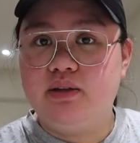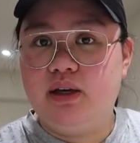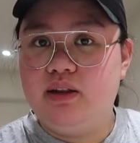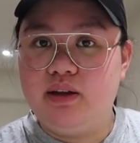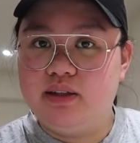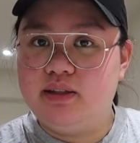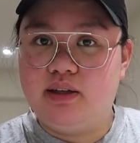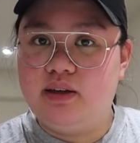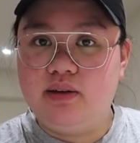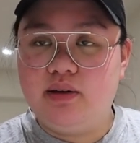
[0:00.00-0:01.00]
So I think it's
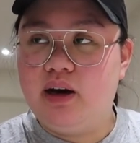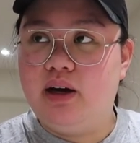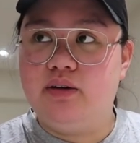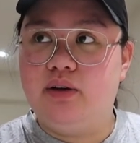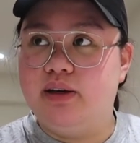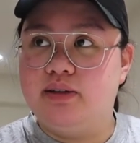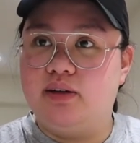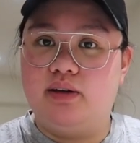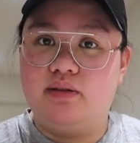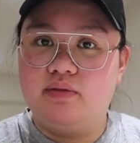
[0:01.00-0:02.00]
the hydro
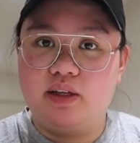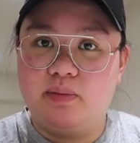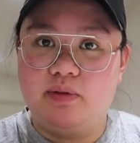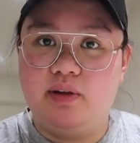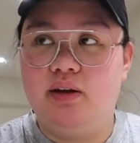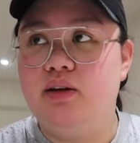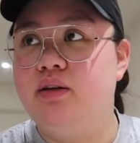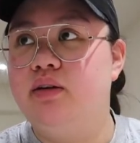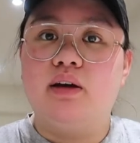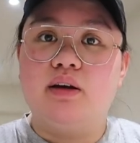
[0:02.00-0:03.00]
isolate type of thing
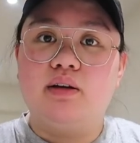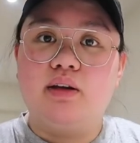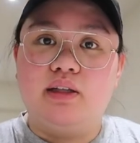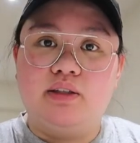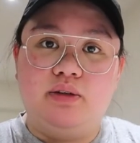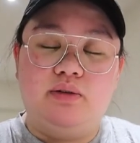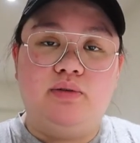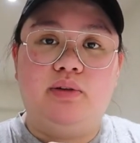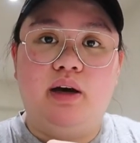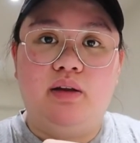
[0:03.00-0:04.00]
that gets
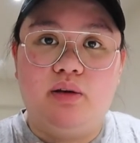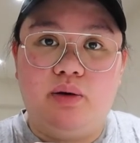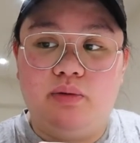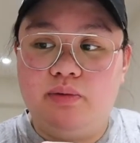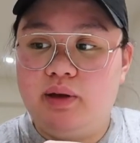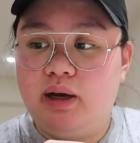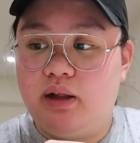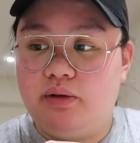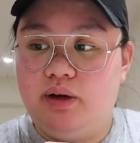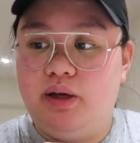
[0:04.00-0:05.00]
you that low
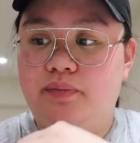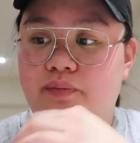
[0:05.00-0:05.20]
calorie.